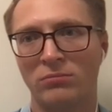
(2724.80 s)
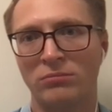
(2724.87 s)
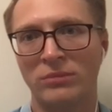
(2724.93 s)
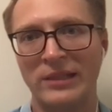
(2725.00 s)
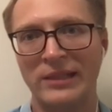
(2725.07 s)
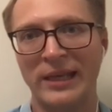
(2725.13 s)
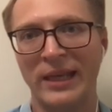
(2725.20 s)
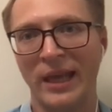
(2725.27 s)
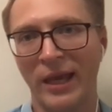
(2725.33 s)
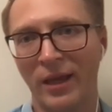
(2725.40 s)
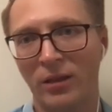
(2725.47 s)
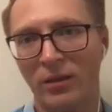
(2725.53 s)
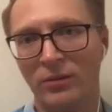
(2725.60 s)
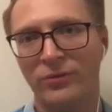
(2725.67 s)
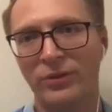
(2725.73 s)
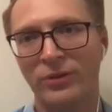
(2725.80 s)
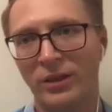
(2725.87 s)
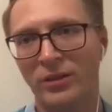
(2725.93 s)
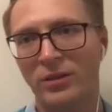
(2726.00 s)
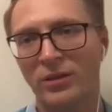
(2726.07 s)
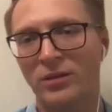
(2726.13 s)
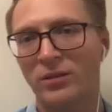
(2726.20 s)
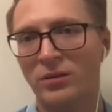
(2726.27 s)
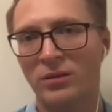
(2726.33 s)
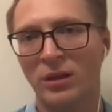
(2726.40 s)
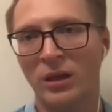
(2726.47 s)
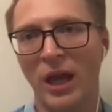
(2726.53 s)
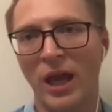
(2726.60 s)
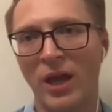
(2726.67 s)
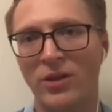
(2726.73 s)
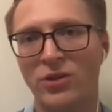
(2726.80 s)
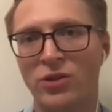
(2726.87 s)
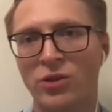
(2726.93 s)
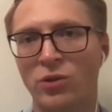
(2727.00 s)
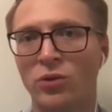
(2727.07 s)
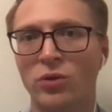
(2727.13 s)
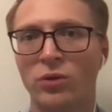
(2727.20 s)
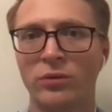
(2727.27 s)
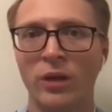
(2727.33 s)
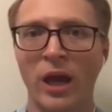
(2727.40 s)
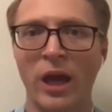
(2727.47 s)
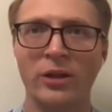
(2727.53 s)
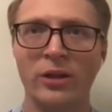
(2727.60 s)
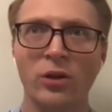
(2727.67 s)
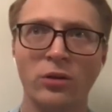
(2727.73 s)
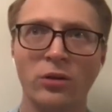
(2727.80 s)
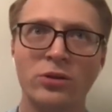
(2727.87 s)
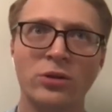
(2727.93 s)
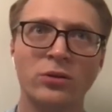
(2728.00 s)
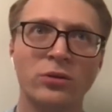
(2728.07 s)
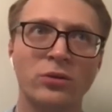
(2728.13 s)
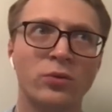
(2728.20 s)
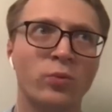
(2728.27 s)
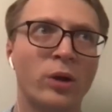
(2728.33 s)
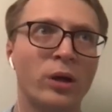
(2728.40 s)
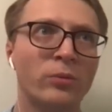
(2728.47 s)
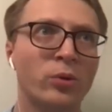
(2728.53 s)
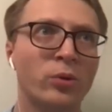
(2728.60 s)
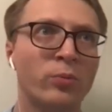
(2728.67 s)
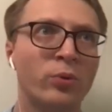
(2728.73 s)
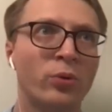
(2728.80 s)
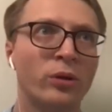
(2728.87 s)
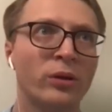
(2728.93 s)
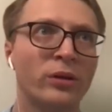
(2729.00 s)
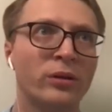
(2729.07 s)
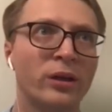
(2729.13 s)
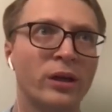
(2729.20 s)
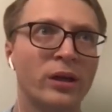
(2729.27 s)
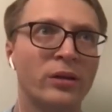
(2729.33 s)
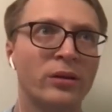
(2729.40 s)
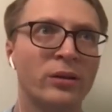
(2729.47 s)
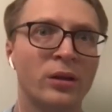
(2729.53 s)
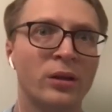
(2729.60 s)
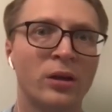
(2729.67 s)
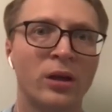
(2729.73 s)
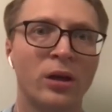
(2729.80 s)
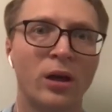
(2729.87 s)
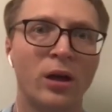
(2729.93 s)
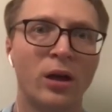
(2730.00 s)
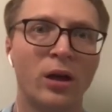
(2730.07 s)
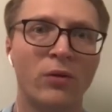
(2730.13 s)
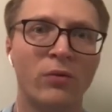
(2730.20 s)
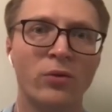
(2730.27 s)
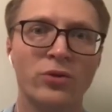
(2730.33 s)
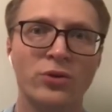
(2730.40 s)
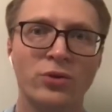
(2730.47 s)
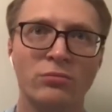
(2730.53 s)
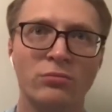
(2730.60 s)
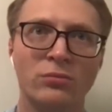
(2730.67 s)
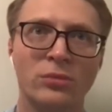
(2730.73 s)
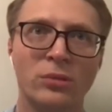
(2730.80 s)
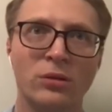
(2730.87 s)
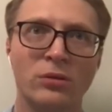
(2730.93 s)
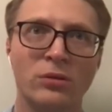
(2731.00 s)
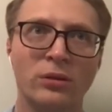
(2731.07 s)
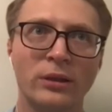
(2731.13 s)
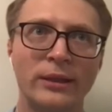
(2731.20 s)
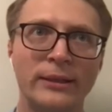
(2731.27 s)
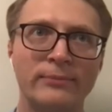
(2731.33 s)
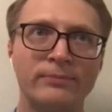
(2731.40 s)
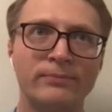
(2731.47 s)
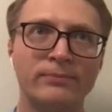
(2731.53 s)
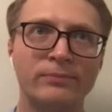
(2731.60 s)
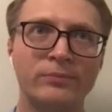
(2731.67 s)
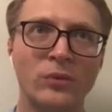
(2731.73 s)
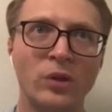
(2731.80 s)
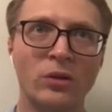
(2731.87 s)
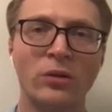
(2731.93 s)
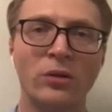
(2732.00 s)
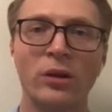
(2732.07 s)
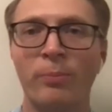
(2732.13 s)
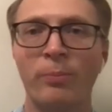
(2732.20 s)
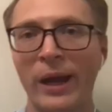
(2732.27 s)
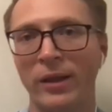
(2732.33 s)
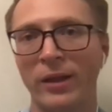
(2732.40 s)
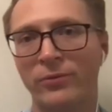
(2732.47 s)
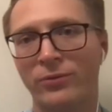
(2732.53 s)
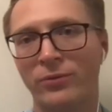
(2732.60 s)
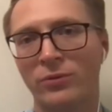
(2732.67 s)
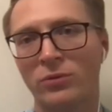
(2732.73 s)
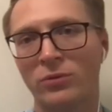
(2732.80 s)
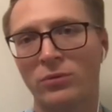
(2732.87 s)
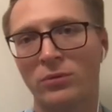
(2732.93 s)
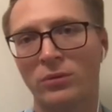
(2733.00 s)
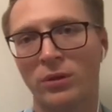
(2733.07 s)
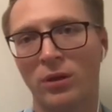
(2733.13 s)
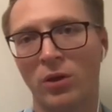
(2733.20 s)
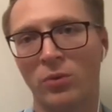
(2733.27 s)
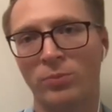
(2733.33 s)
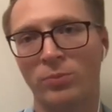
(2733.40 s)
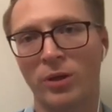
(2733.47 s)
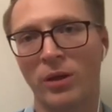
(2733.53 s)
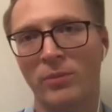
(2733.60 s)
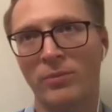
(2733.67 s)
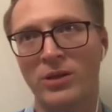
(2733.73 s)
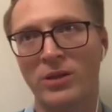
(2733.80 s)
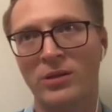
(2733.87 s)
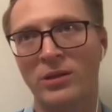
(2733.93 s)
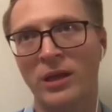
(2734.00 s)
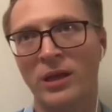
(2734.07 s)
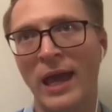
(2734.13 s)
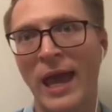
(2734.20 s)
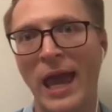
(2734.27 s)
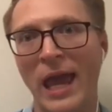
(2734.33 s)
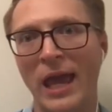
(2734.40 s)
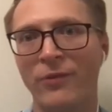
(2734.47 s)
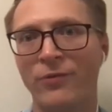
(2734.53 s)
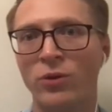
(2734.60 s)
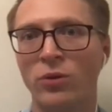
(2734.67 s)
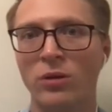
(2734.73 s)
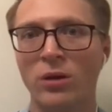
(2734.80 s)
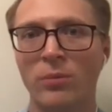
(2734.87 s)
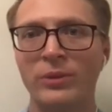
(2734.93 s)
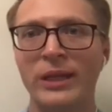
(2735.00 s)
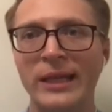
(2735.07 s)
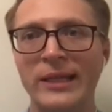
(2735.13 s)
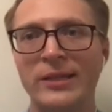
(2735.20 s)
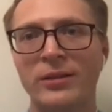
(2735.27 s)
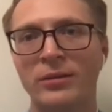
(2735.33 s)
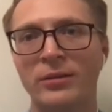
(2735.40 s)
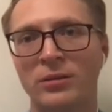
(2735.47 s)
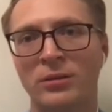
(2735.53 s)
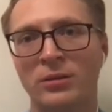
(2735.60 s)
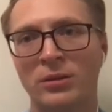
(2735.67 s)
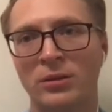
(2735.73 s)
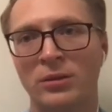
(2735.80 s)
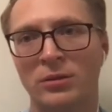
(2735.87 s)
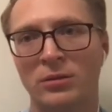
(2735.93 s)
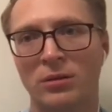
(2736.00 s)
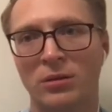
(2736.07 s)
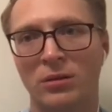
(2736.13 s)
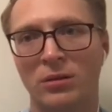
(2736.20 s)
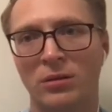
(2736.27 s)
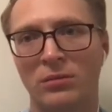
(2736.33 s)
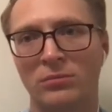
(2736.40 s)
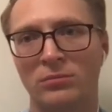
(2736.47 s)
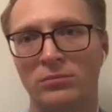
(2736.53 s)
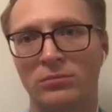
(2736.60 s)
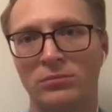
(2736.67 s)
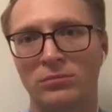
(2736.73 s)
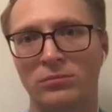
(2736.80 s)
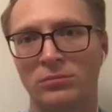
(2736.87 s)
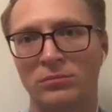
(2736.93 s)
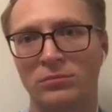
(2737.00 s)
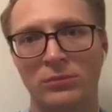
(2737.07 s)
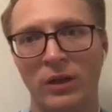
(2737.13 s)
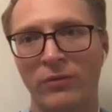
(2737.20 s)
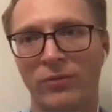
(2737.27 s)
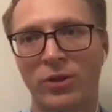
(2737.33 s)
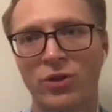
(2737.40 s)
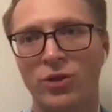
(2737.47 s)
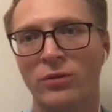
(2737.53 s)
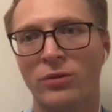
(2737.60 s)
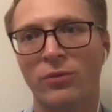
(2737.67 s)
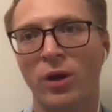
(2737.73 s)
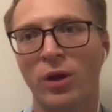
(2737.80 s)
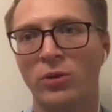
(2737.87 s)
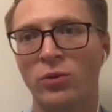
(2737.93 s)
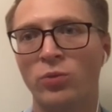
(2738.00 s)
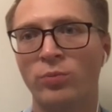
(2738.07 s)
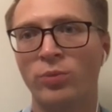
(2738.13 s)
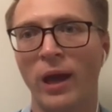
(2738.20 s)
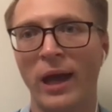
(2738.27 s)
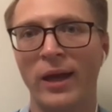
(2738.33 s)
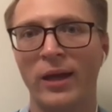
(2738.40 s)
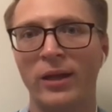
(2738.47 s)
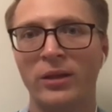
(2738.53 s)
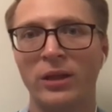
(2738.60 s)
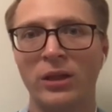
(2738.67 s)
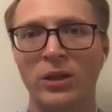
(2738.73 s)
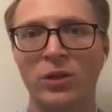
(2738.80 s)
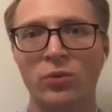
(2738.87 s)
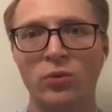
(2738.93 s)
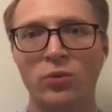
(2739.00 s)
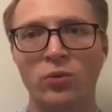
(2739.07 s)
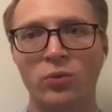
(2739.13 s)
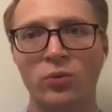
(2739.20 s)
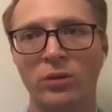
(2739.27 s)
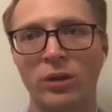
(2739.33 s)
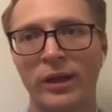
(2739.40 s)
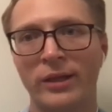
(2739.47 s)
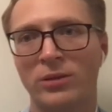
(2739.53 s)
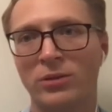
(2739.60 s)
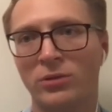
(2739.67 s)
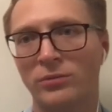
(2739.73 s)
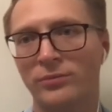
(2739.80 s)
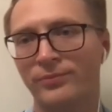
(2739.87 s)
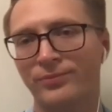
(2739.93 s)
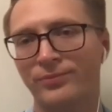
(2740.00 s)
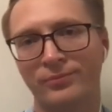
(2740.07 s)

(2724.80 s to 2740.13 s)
scale if needed, and so on. And also one more point that was really painful on premise. If you're updating a version of Hadoop and you would like to